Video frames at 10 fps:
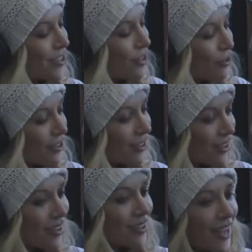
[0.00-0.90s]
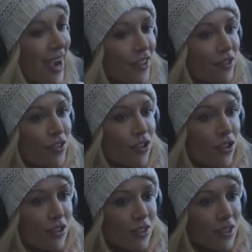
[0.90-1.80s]
So the hazard is
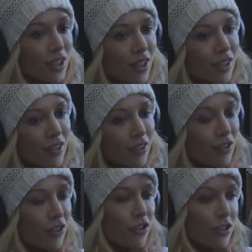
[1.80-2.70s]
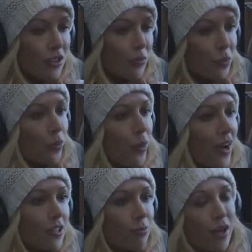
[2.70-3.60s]
just there's this
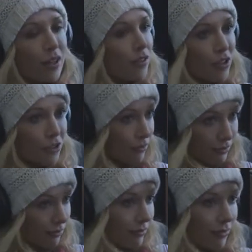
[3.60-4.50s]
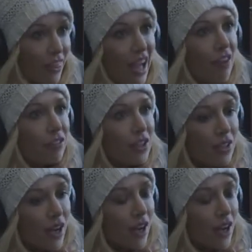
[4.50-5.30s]
widespread just theft.